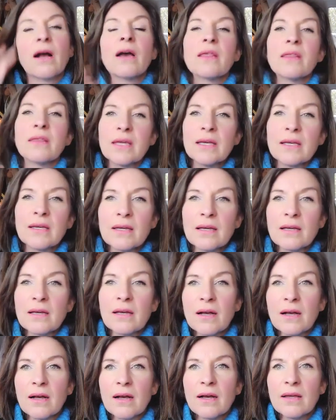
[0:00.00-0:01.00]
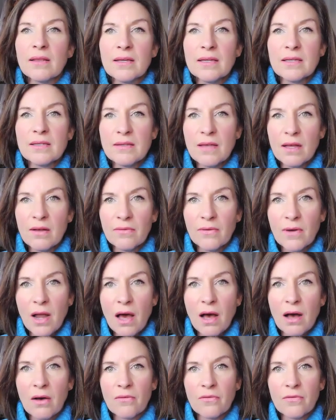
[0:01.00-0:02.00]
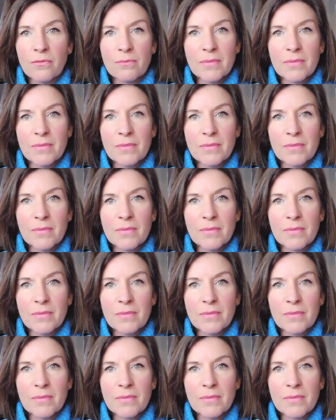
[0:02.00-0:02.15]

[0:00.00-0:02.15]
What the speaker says: I think self-love